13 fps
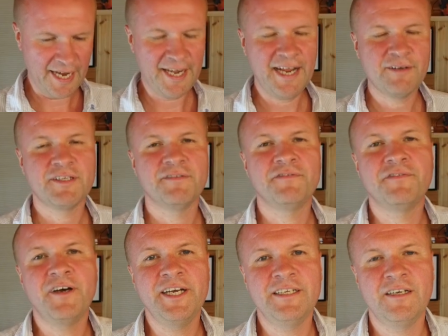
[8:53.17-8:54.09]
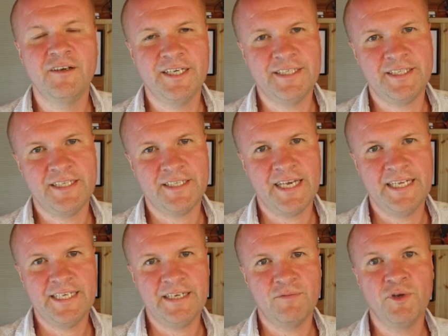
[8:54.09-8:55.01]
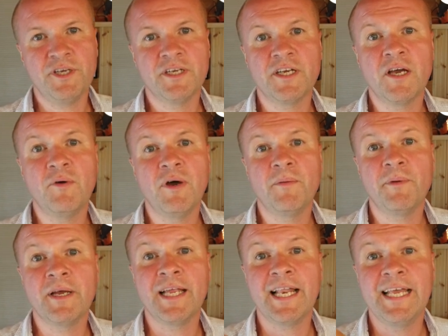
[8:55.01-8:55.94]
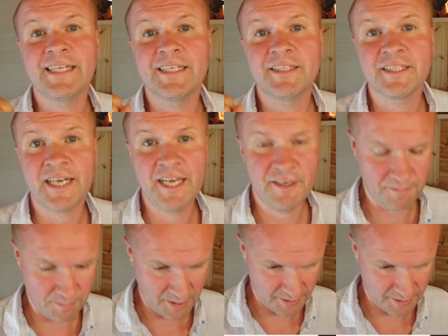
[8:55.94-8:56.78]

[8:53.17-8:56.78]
And now to finalize this edit, we're going to go up and click the save